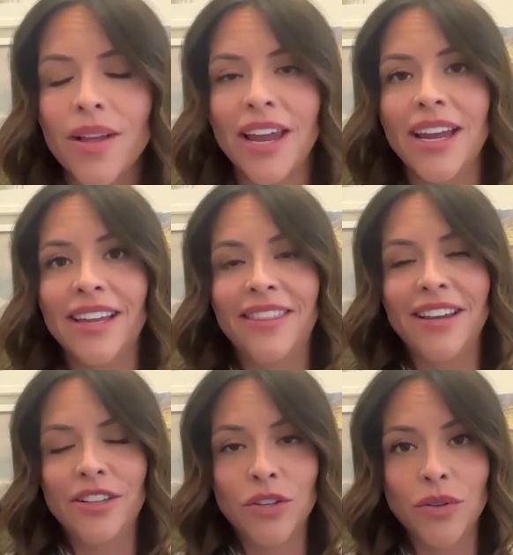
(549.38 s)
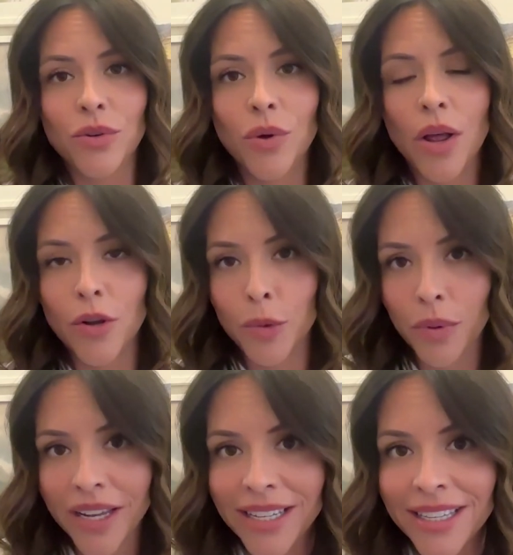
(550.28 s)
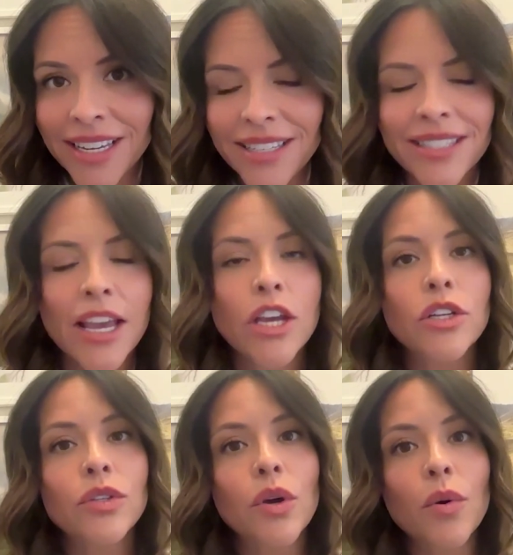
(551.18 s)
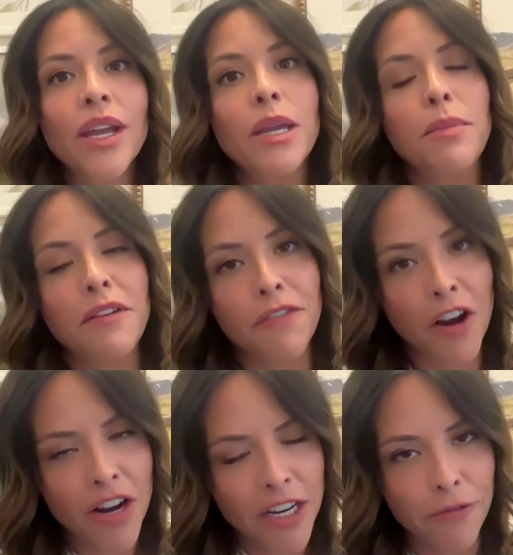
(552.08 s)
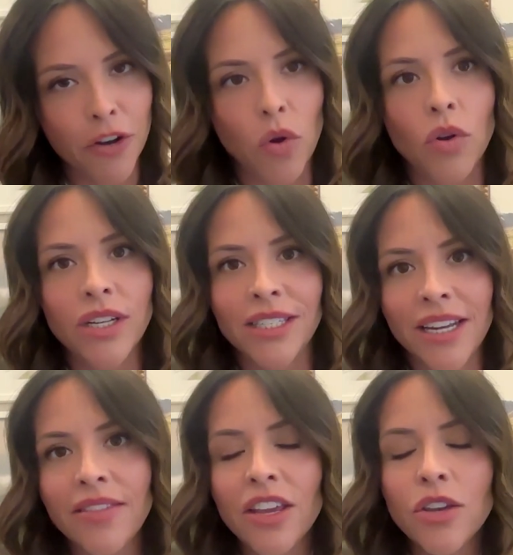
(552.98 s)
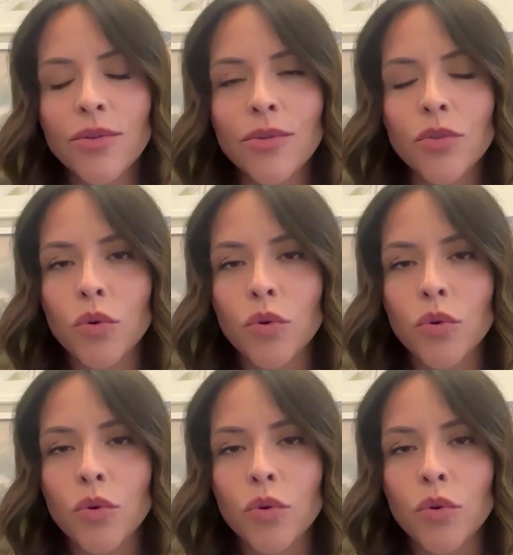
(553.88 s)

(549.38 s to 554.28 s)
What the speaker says: like they do other places. So it can be very difficult. Instead, they use